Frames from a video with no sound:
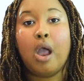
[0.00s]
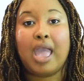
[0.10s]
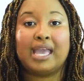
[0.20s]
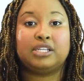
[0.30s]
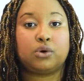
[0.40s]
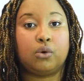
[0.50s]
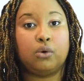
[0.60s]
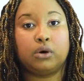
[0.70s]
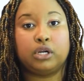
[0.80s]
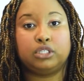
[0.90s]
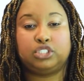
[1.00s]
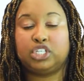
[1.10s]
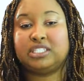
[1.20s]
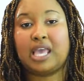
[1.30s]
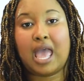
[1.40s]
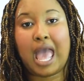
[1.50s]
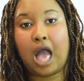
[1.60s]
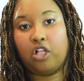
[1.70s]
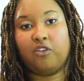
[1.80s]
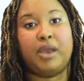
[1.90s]
and or just get
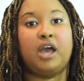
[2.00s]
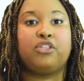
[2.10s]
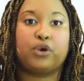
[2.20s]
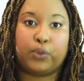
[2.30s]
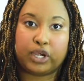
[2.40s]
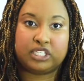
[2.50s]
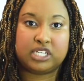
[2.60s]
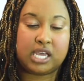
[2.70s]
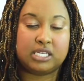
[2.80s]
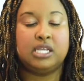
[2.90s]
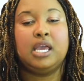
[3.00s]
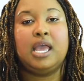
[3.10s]
all of my other work done